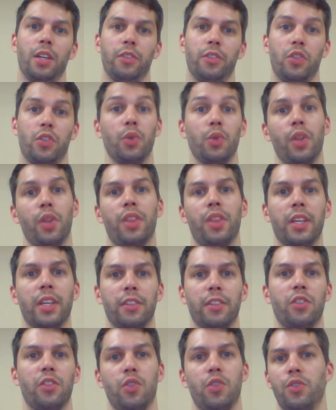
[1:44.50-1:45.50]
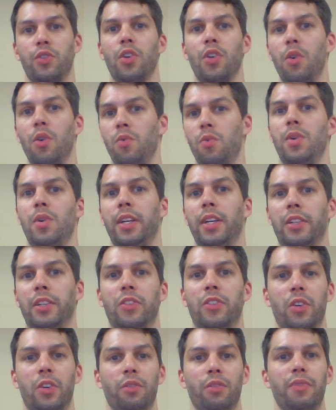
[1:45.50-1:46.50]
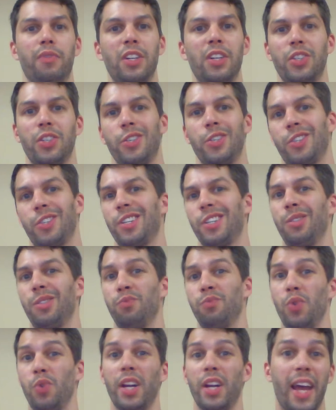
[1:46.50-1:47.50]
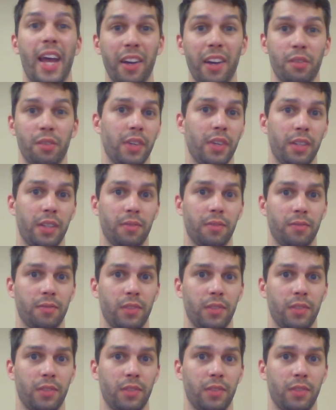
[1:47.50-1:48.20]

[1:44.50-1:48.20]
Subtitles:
do the things that you don't want to do, eventually you're going to run out of it.